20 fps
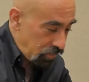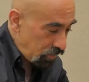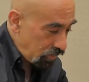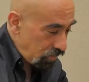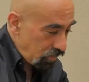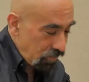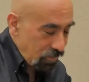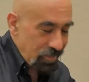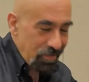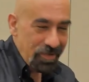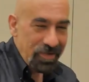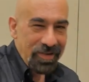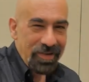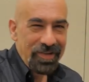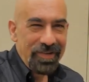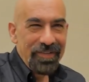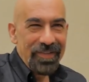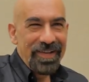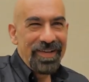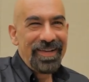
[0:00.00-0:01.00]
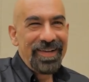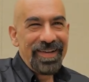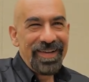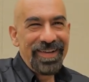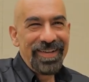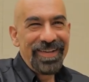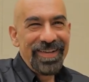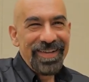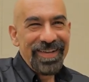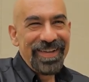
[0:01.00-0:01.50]
I see.
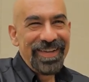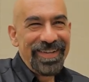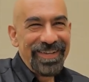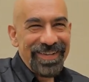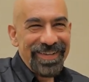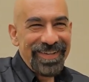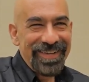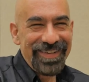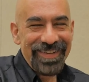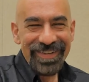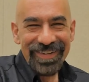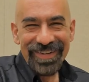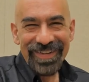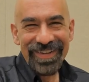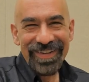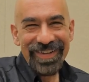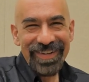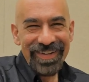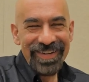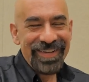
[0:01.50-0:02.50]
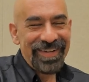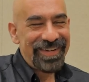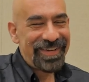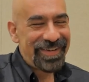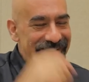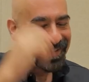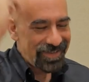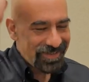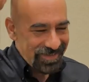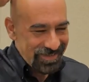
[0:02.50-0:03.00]
Okay. And
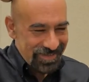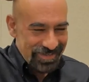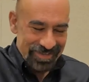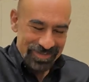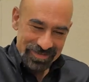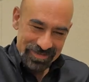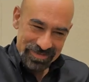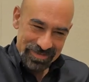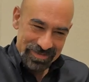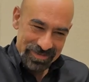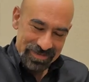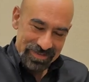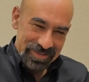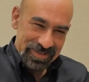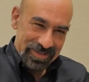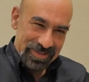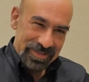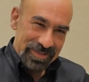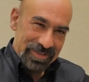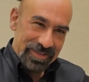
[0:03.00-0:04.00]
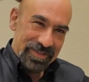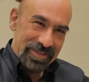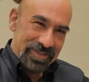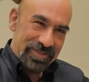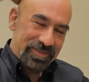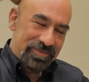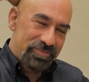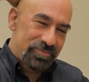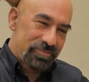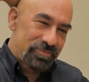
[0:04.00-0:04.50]
so let me ask you again, are
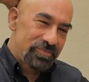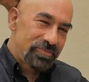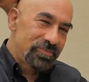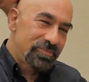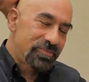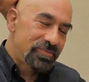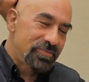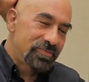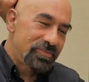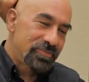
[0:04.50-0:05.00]
we alone?